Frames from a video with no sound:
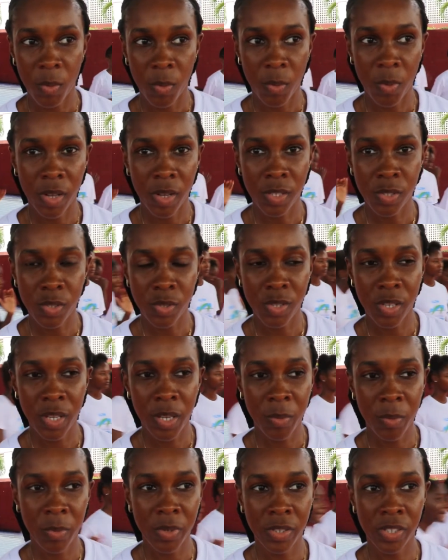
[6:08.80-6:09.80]
Well,
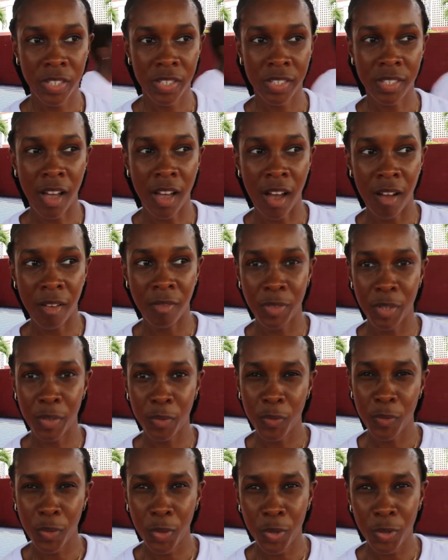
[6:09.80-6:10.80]
today we just have the
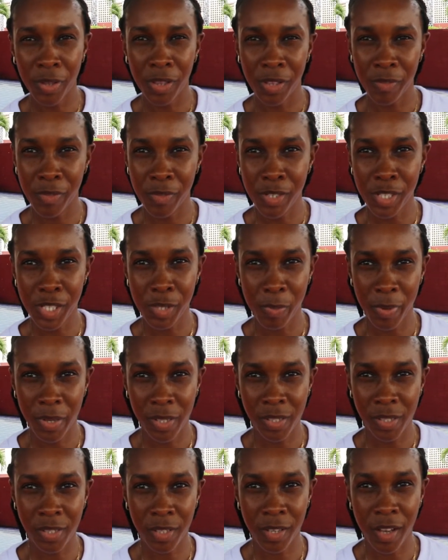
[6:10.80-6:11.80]
Flow Levern
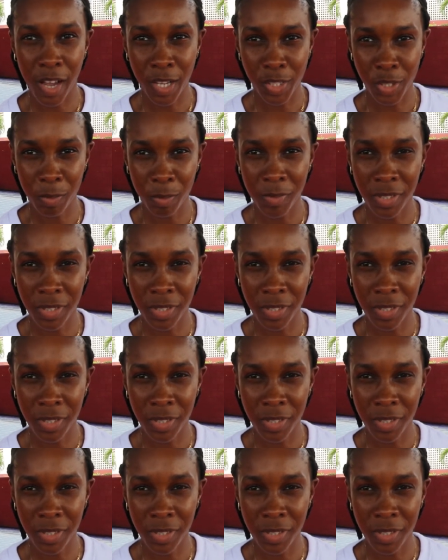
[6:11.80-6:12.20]
Spencer High Jump